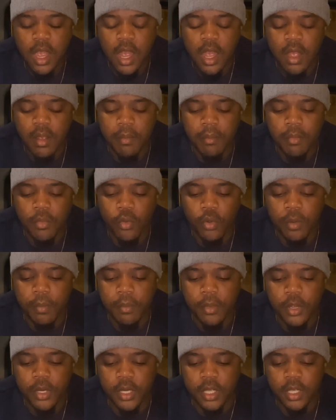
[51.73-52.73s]
more
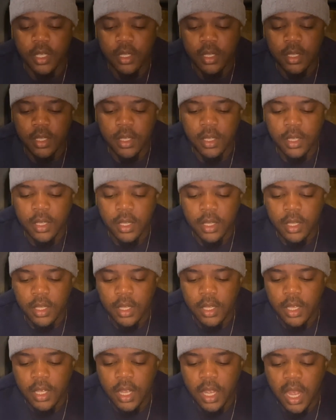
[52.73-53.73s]
money
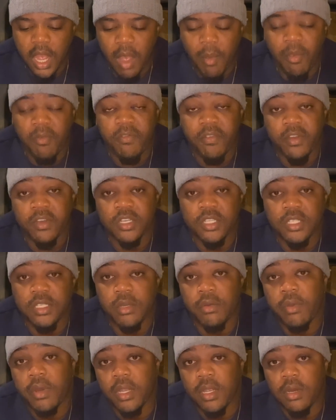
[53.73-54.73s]
if you're just a
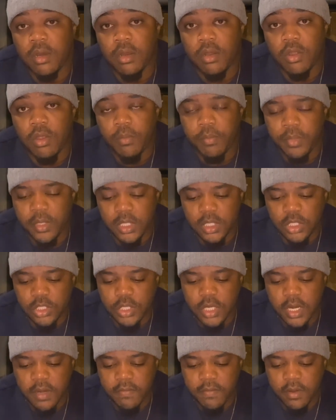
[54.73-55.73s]
regular company
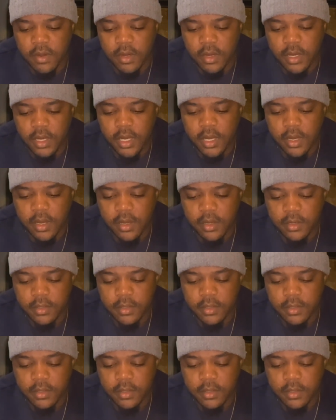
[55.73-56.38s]
driver here.